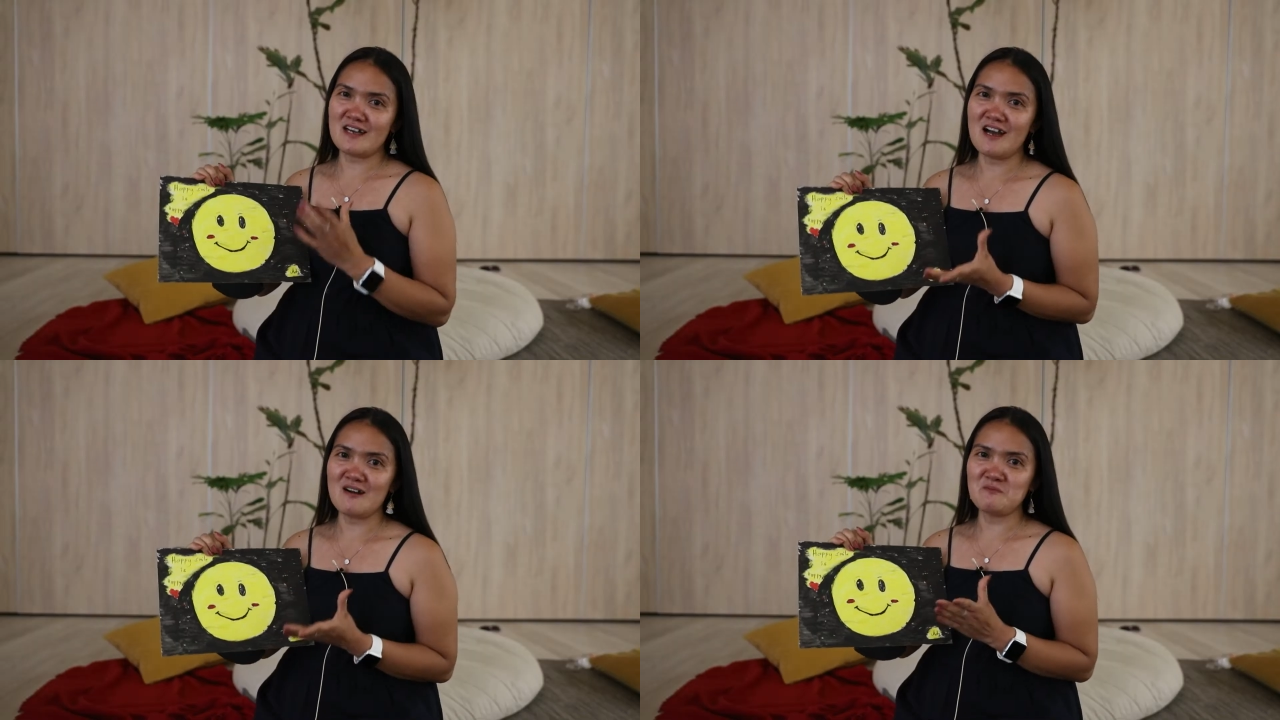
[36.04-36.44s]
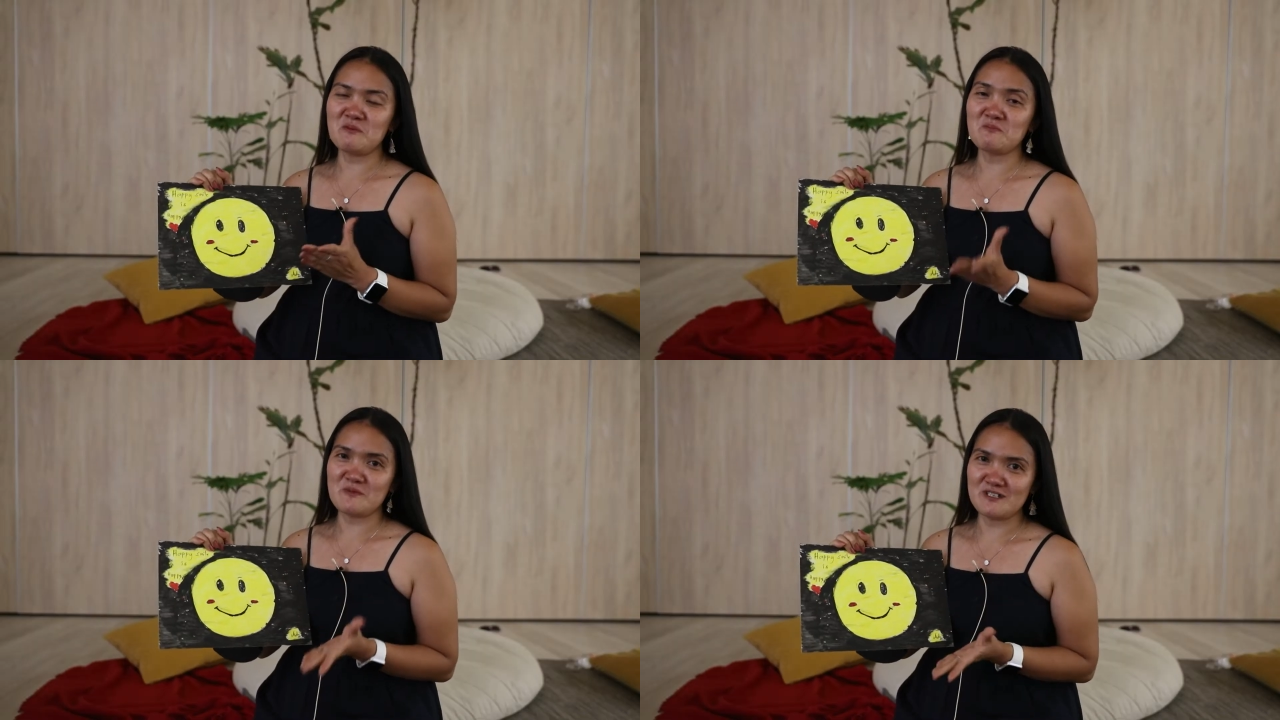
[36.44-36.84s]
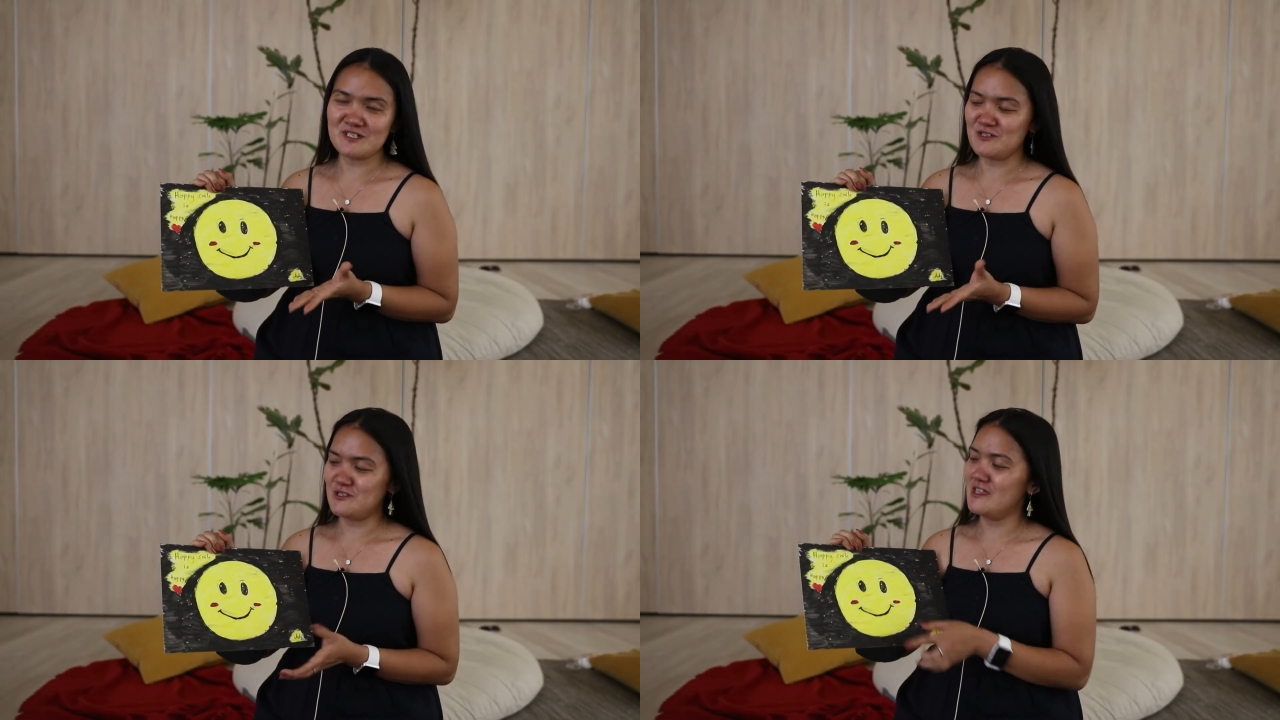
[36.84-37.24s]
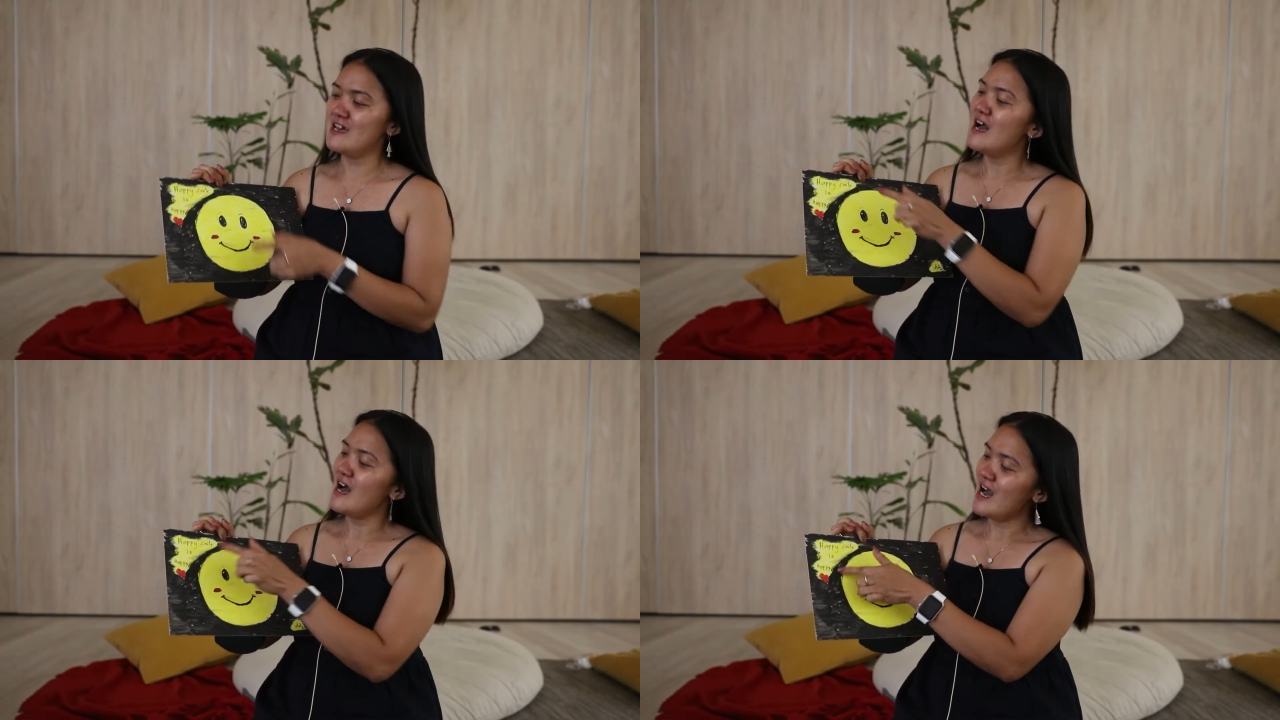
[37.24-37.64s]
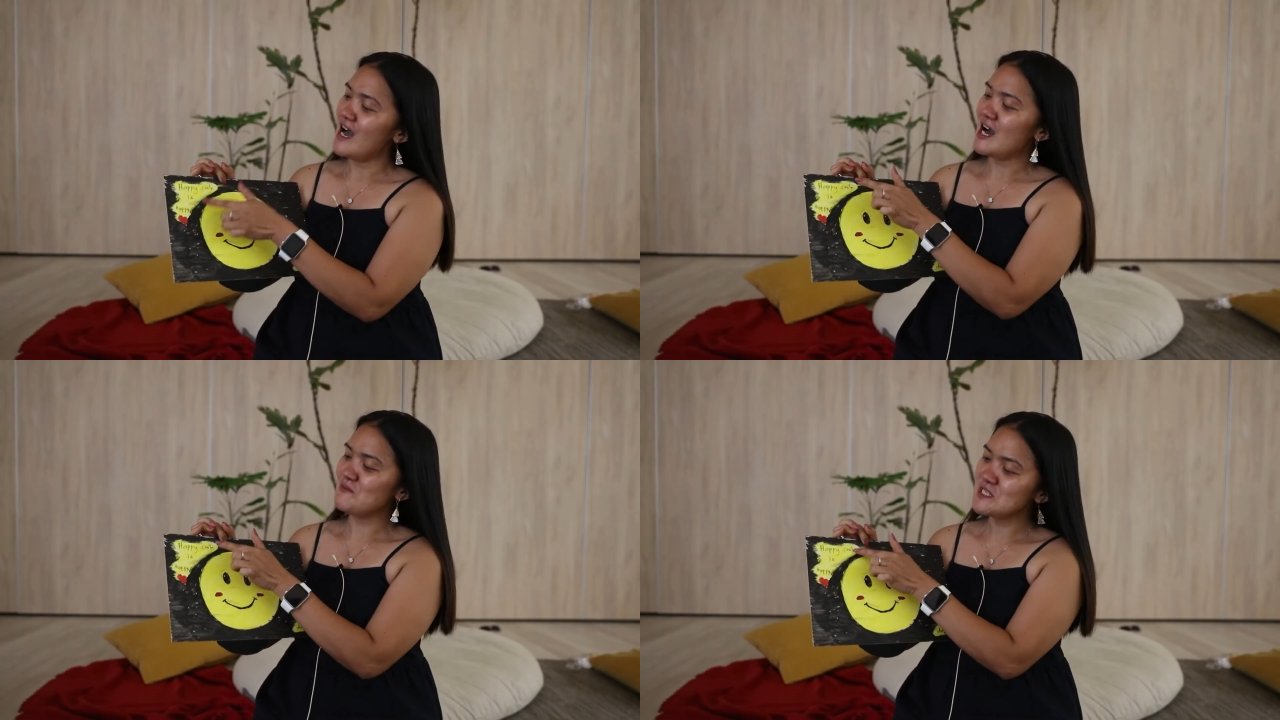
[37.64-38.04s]
a happy person. A
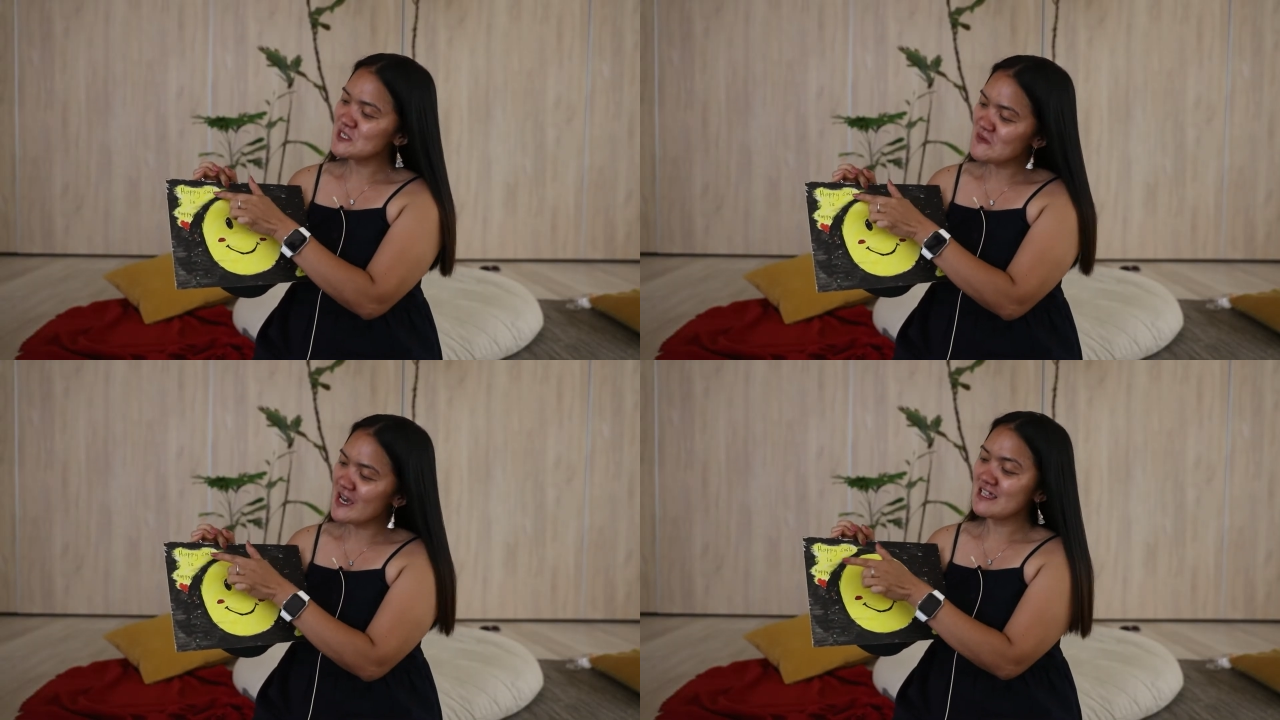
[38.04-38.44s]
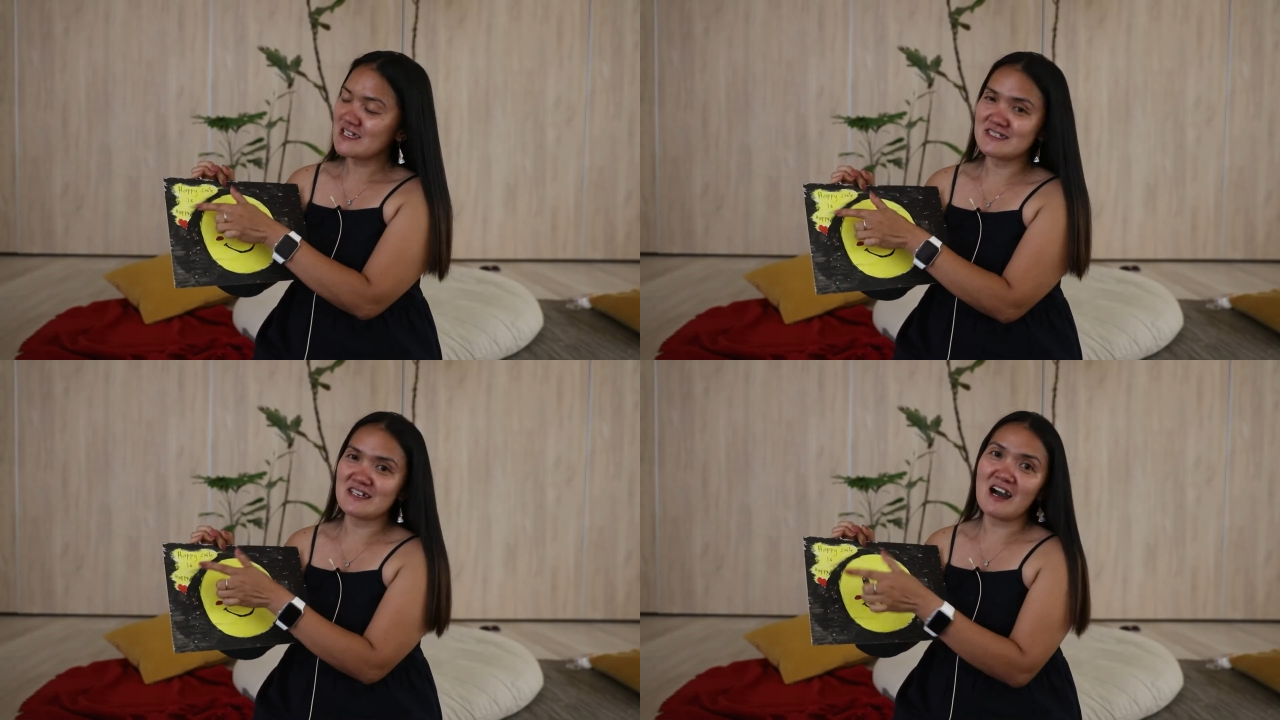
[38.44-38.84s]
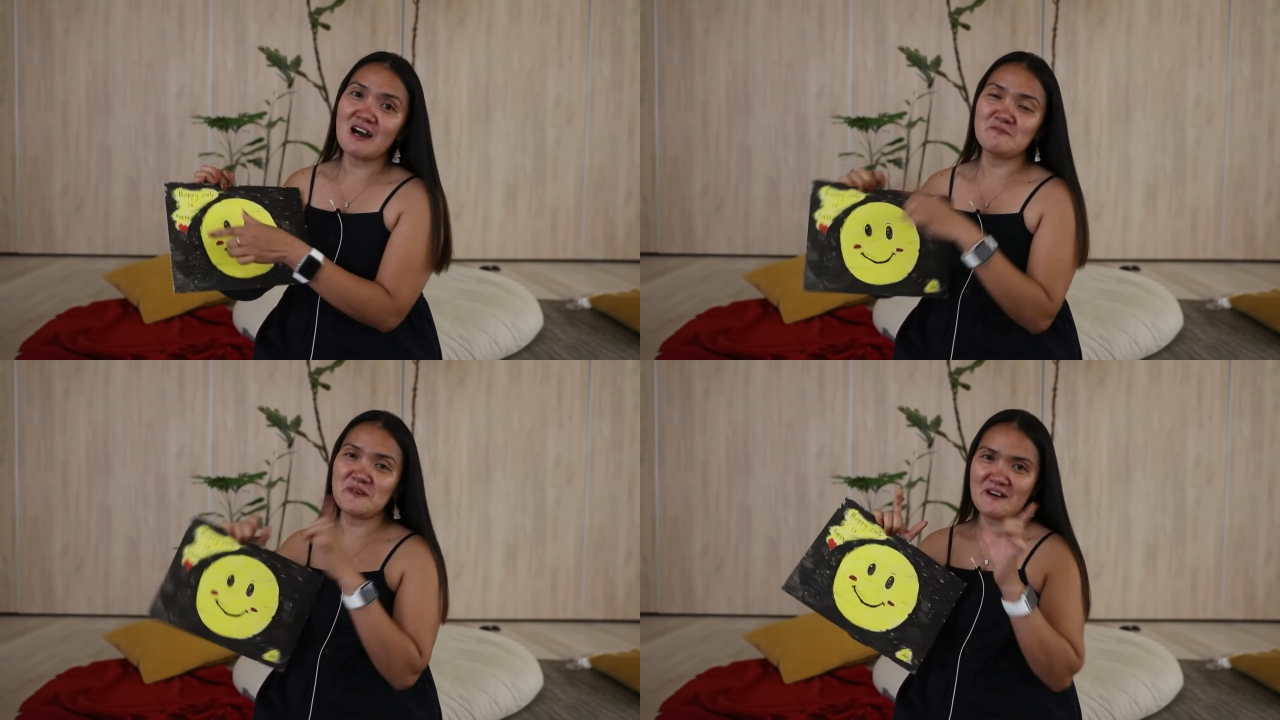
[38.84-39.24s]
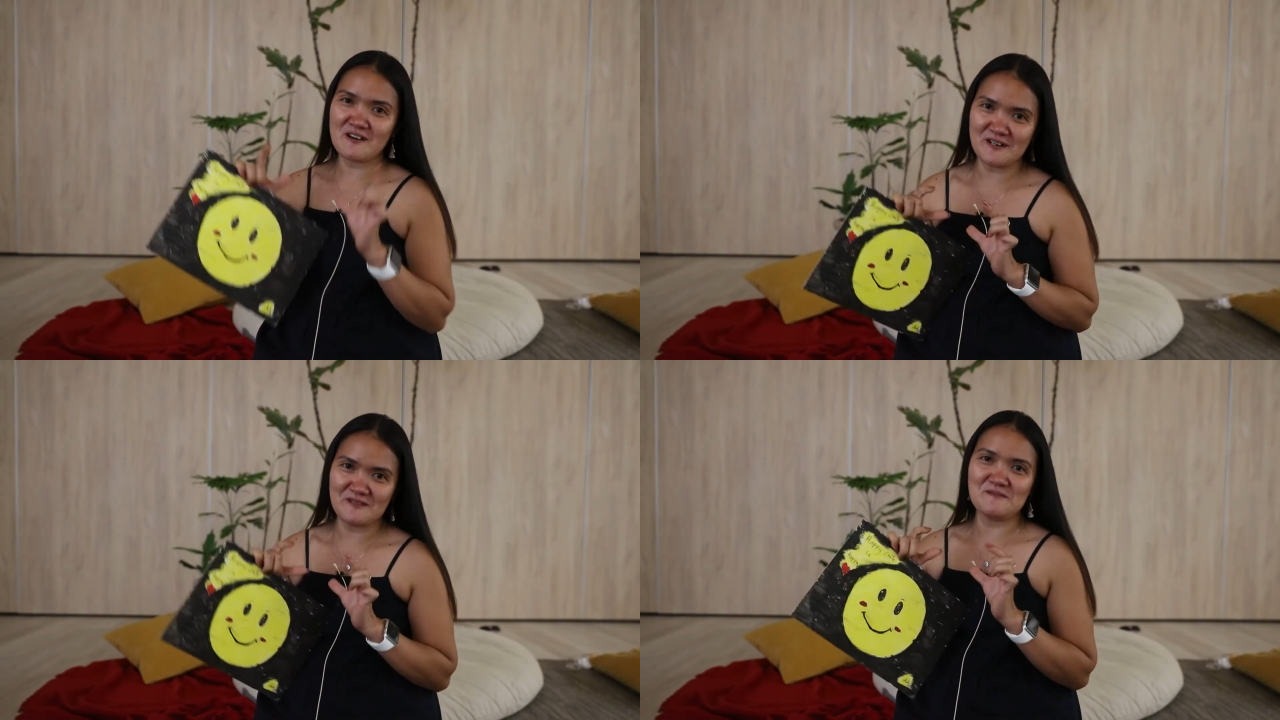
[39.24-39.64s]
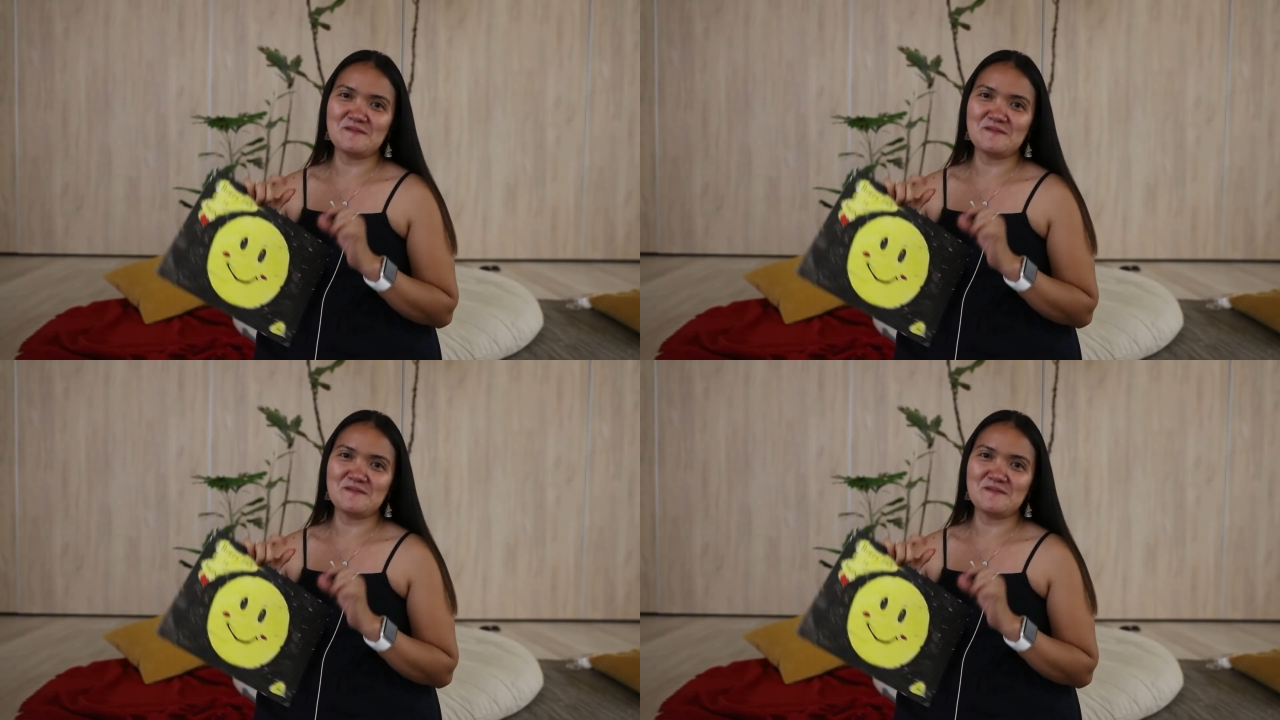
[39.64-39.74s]
happy smile is a happy heart.